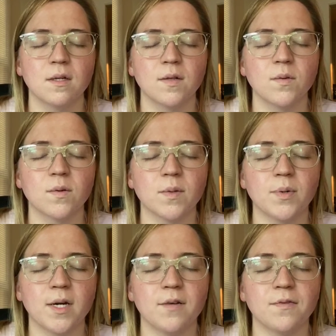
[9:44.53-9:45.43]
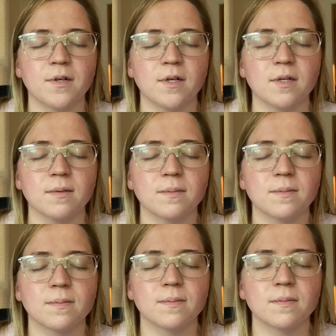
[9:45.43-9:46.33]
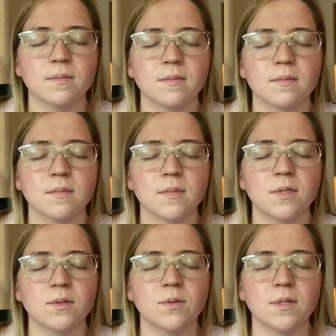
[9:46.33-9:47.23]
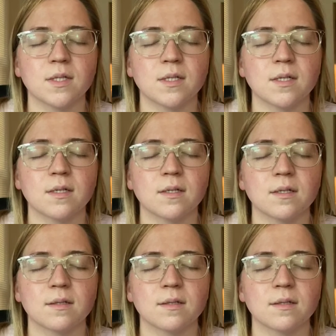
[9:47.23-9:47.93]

Lord, we pray for those who are sick.